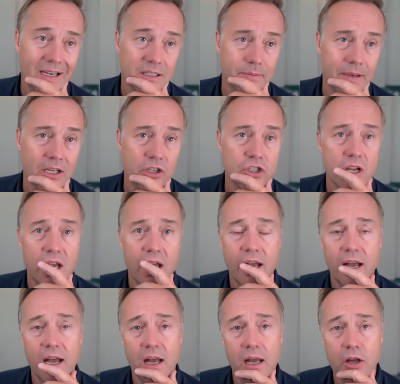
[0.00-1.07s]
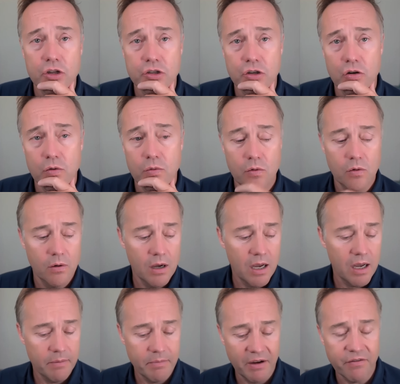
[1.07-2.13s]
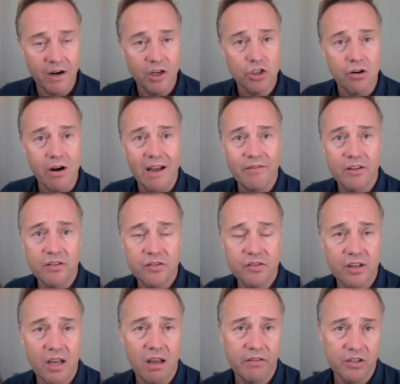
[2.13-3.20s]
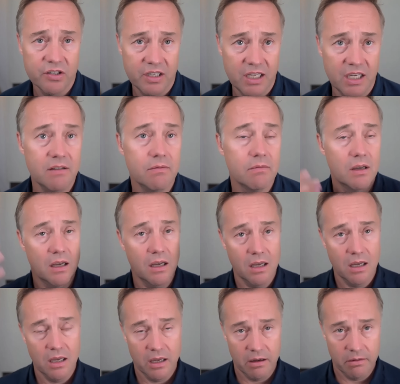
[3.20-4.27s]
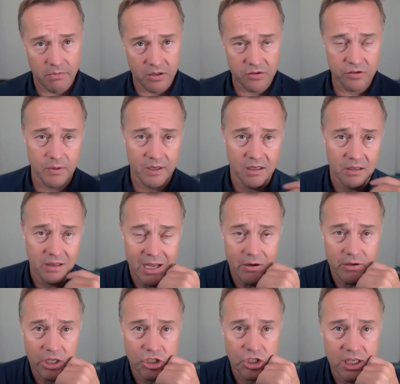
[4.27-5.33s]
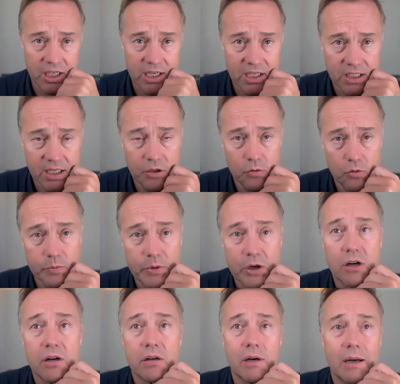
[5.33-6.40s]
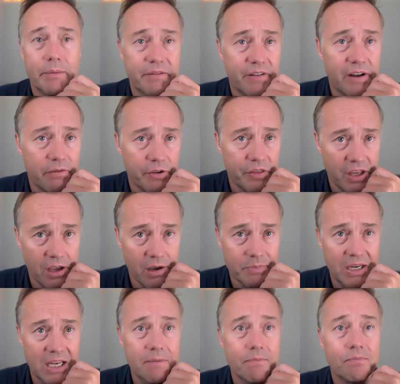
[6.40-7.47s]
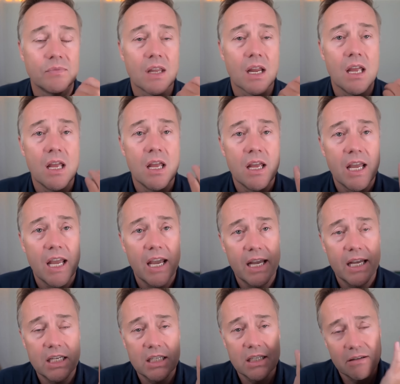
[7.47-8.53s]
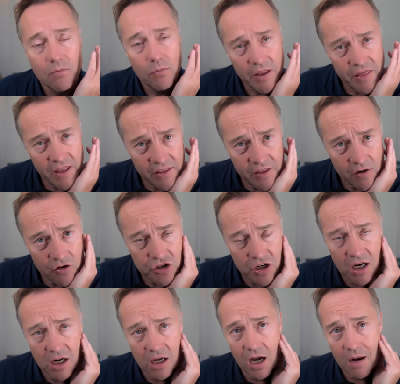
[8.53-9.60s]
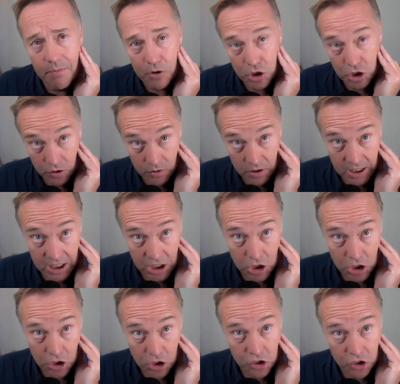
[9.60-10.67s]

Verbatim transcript: the landing page? Uh, so uh, my friend Travis, obviously, uh, is doing Cloud Kitchen. He had done Uber. I'm involved with the company. And we think there's an opportunity to